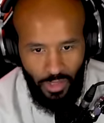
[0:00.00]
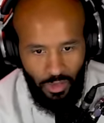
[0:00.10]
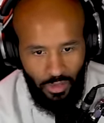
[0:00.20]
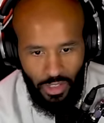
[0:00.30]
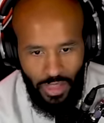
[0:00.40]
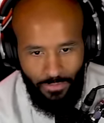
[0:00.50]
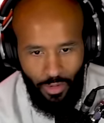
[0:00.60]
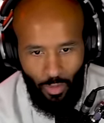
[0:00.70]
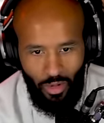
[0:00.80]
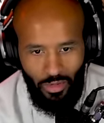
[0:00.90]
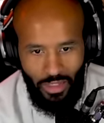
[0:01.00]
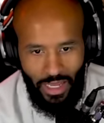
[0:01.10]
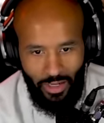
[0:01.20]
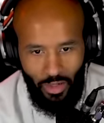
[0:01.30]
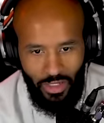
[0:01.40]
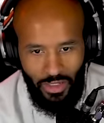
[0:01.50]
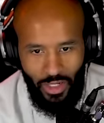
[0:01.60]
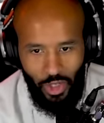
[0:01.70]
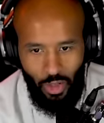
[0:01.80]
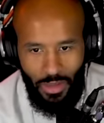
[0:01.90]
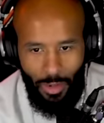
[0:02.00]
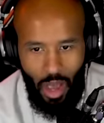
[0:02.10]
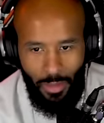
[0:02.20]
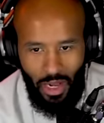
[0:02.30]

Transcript: Look at that footwork. Look at that. Look, show him that Muhammad